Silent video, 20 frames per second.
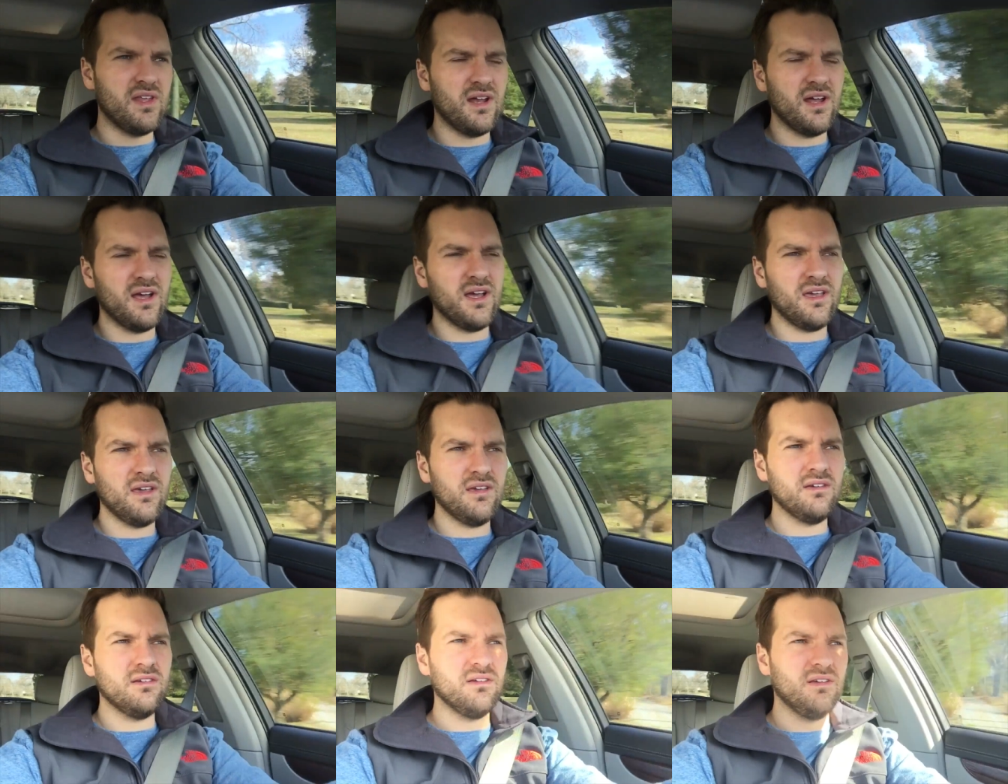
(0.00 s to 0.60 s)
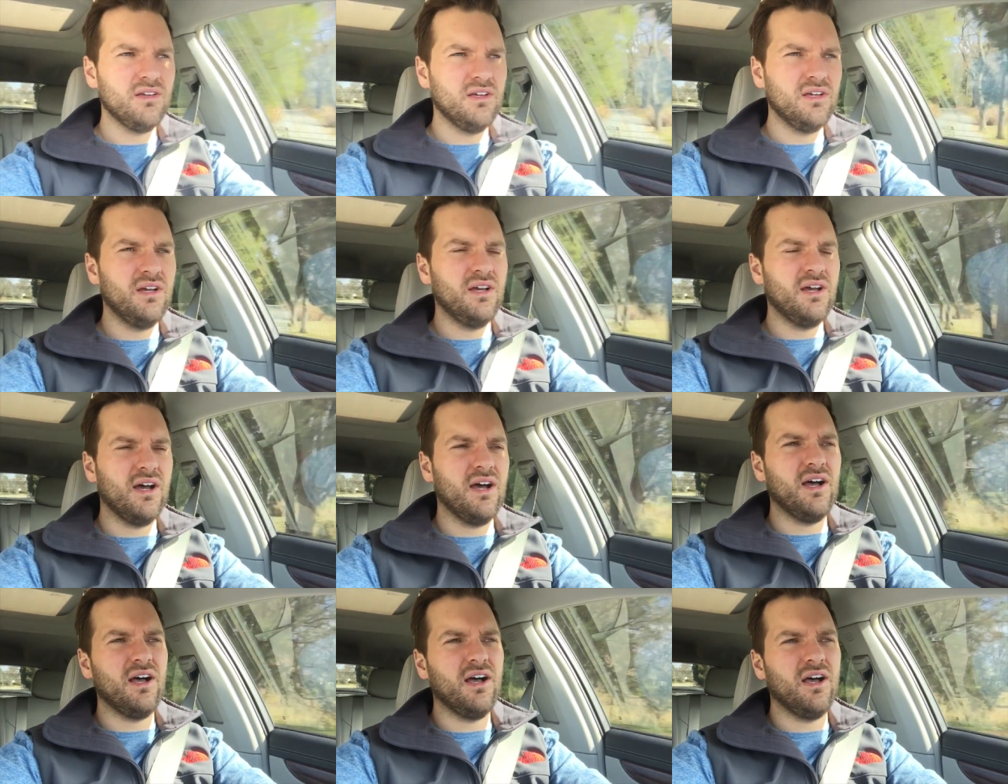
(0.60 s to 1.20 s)
that I
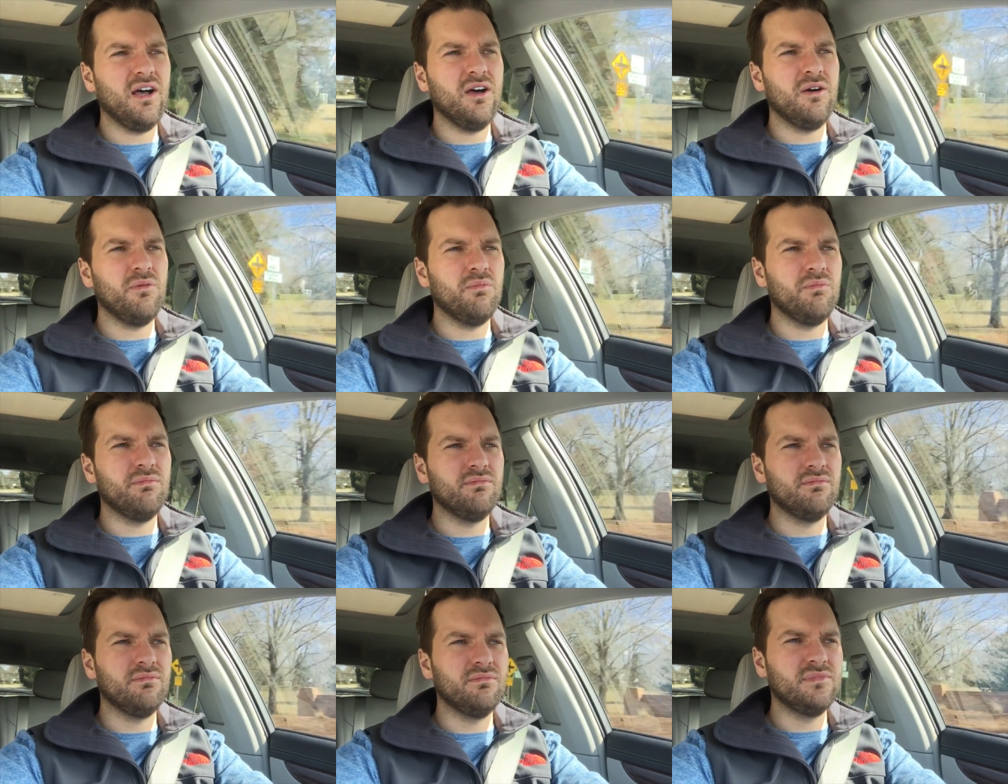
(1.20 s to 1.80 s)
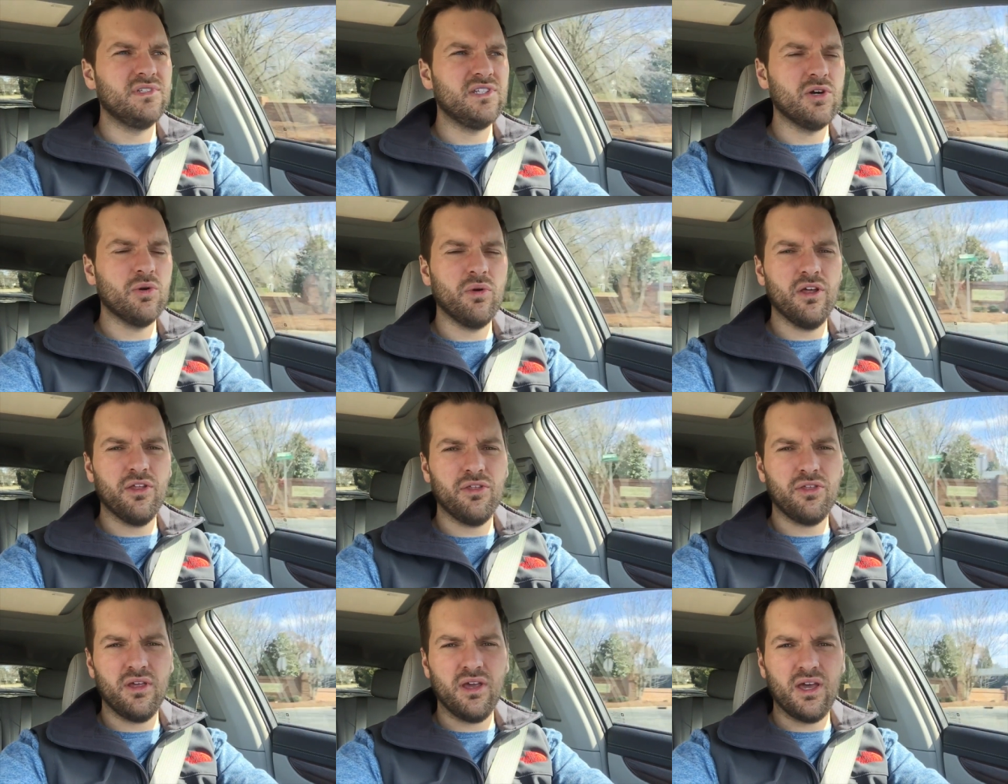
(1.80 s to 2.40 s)
um, deal
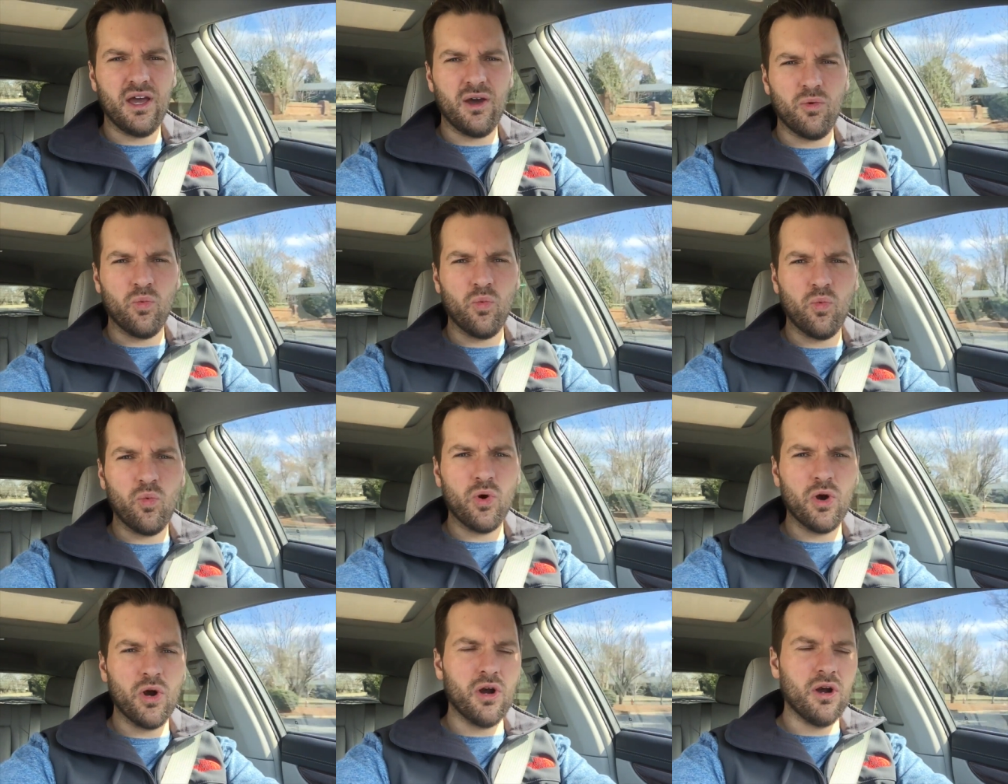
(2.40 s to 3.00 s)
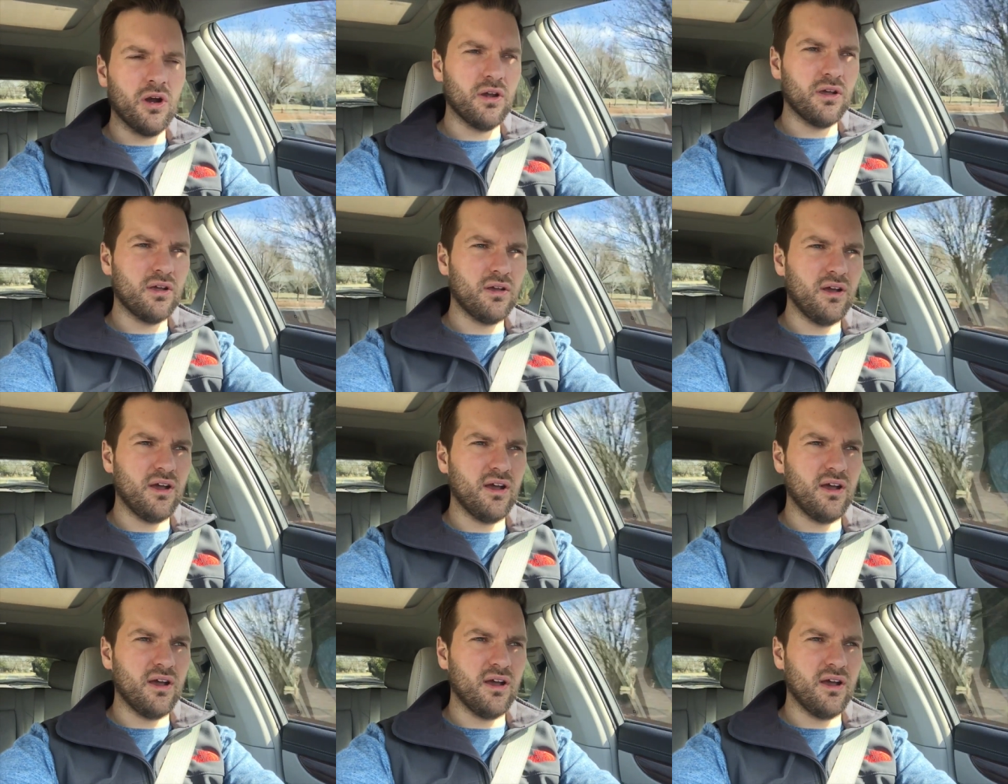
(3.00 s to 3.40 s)
with at work.